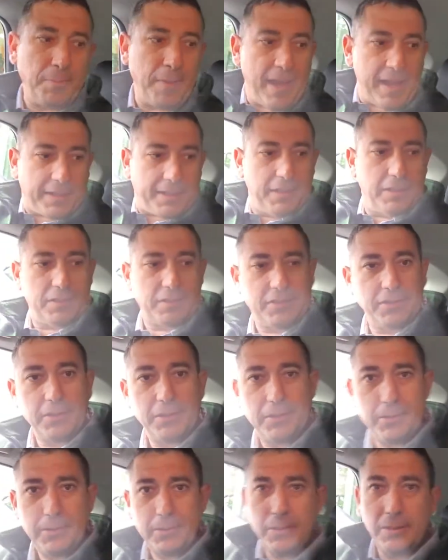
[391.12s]
back here
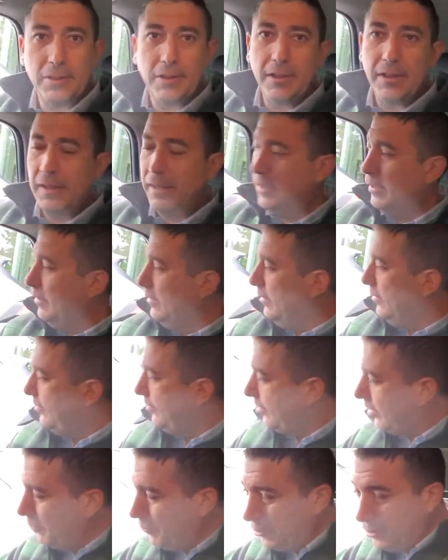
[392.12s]
too.
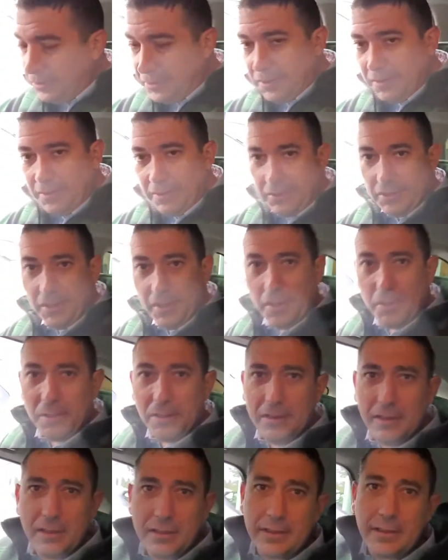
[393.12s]
Similar to the Toyota, a
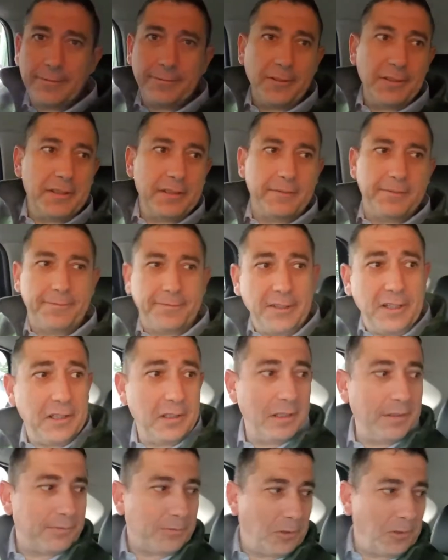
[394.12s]
little different
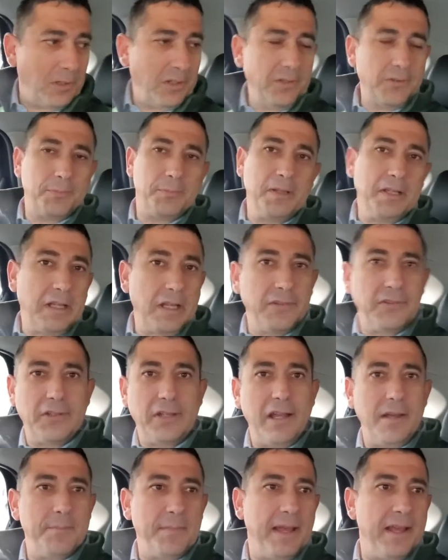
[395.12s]
feel of course because you
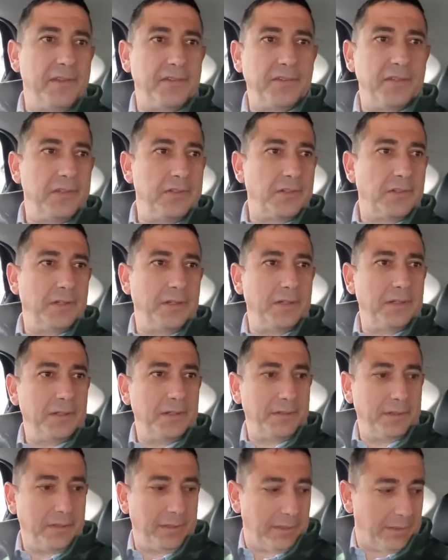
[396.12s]
got Mazda and
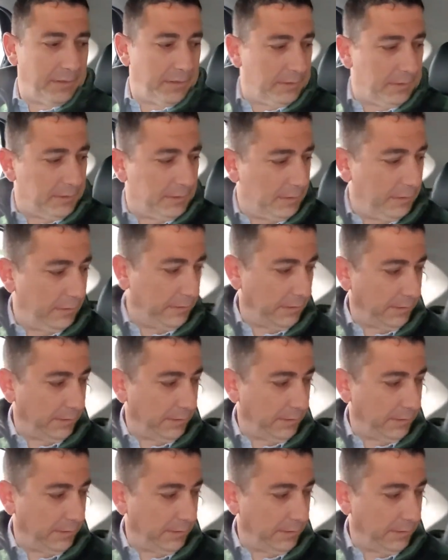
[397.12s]
Toyota, they're, they're